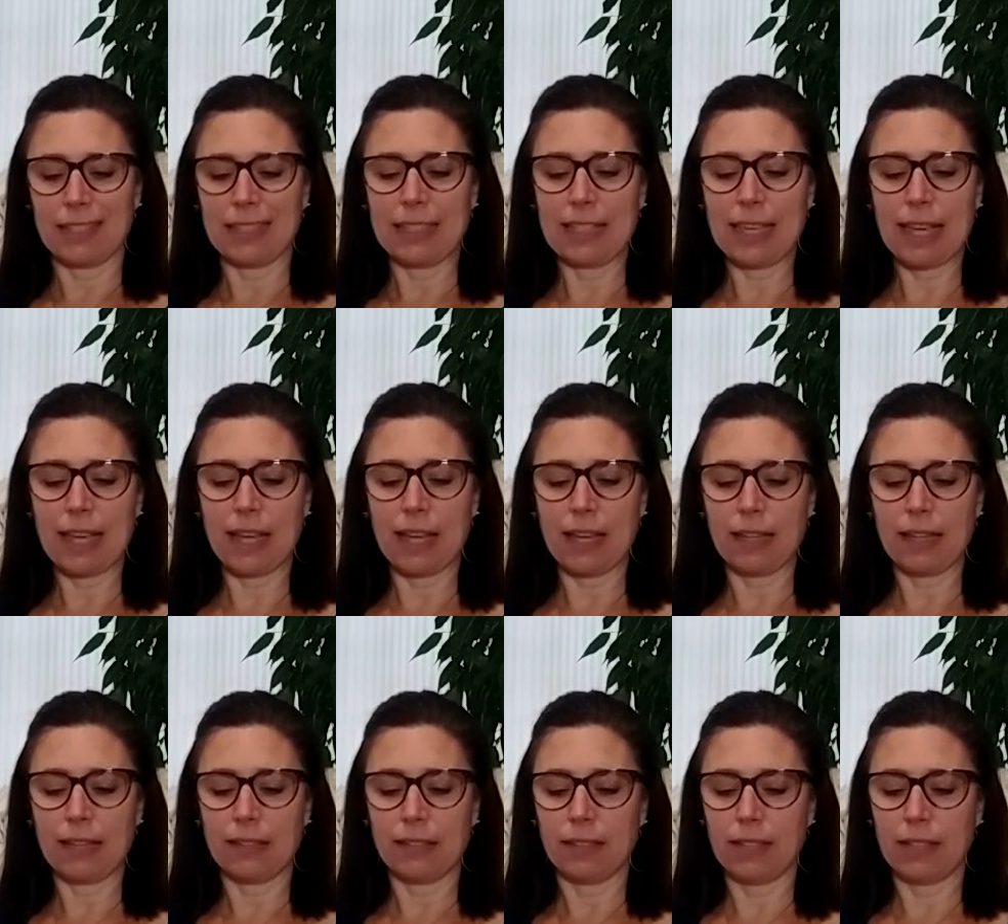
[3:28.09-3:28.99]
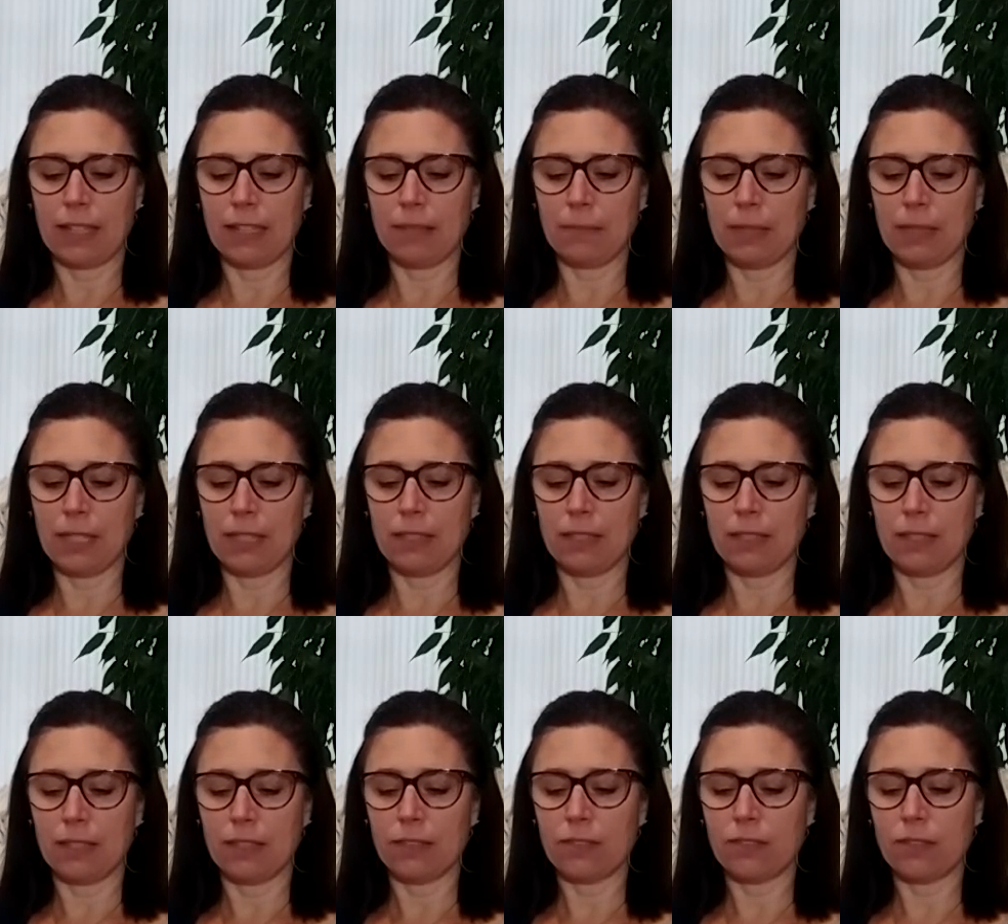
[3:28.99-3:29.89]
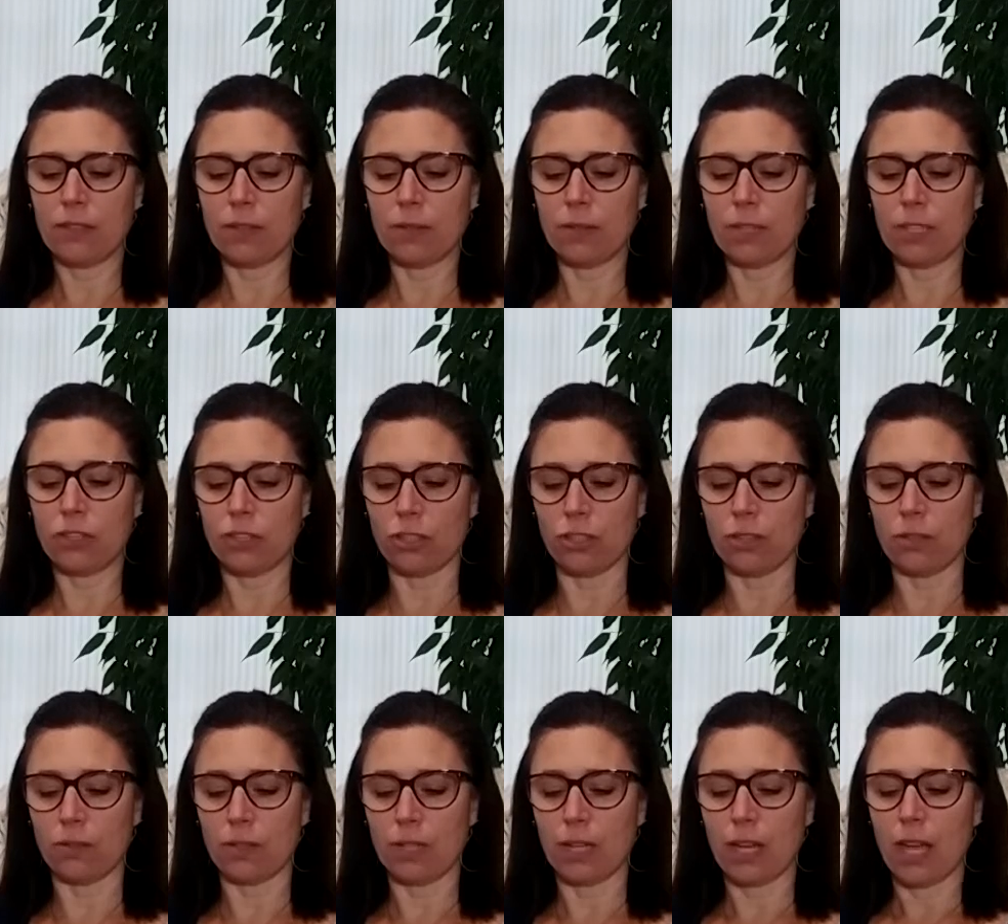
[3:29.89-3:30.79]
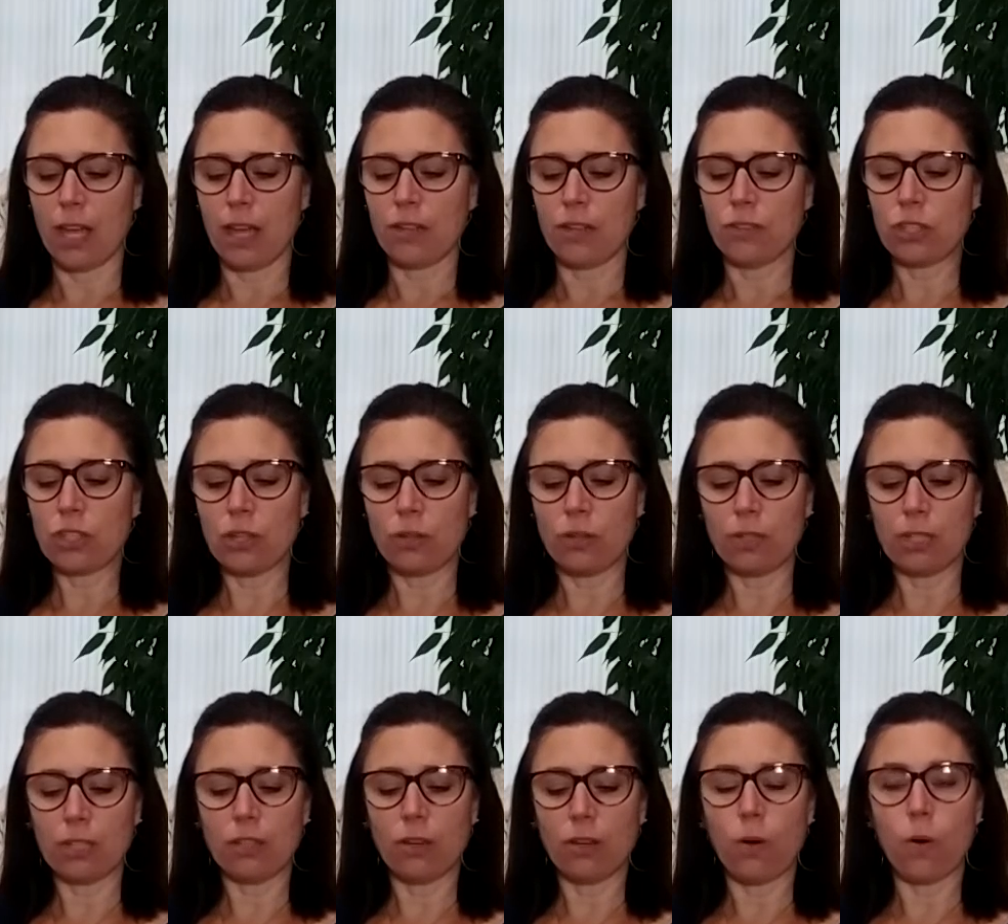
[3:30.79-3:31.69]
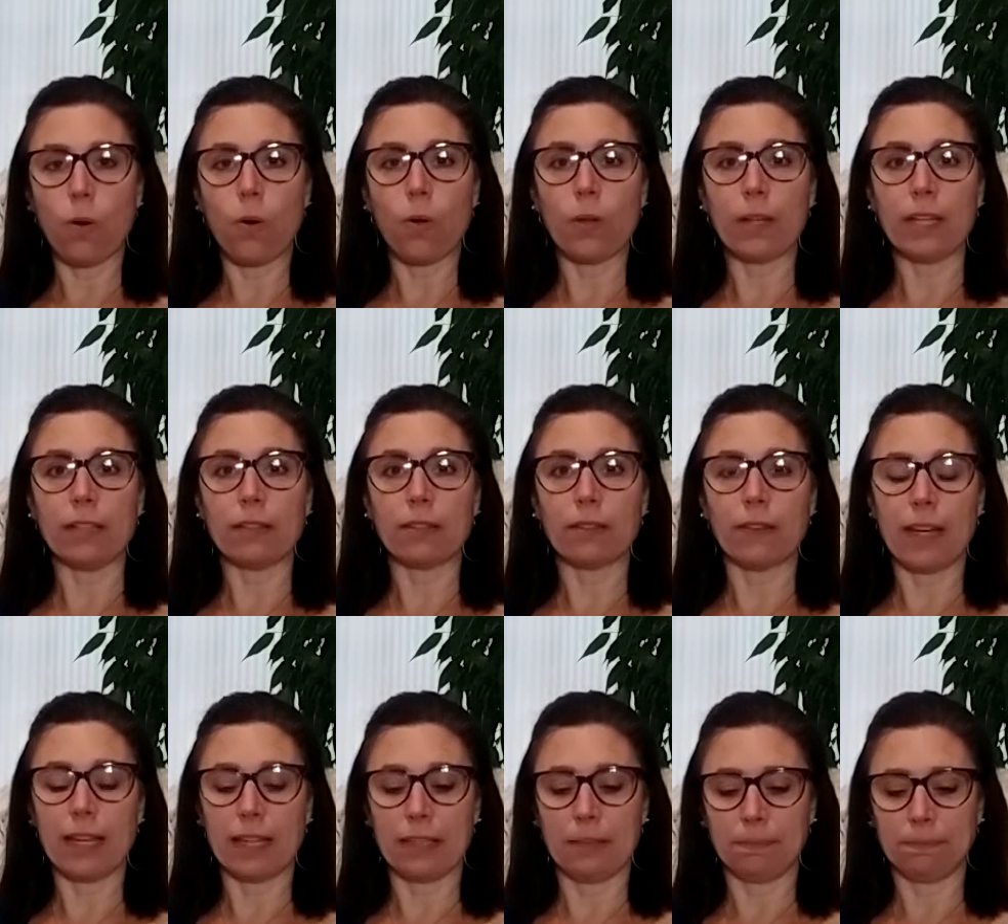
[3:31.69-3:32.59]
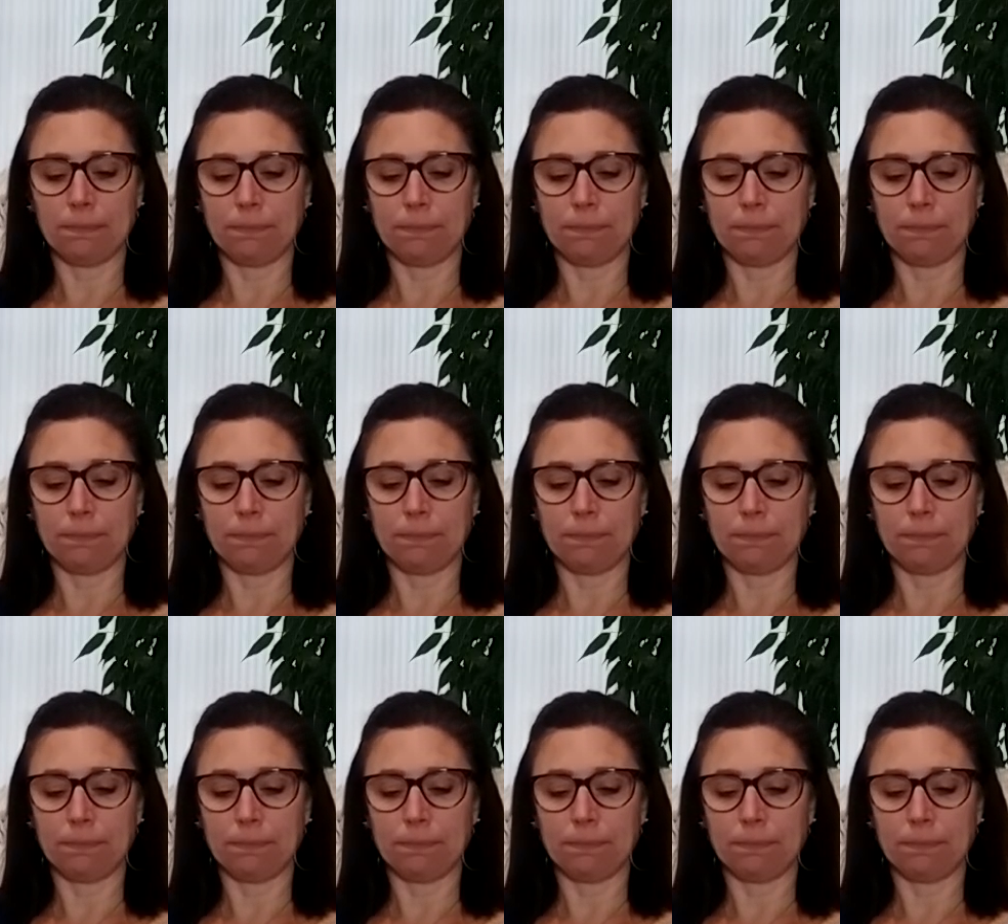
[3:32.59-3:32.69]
Yeah, I admitted. So did you. So did the whole 8th grade.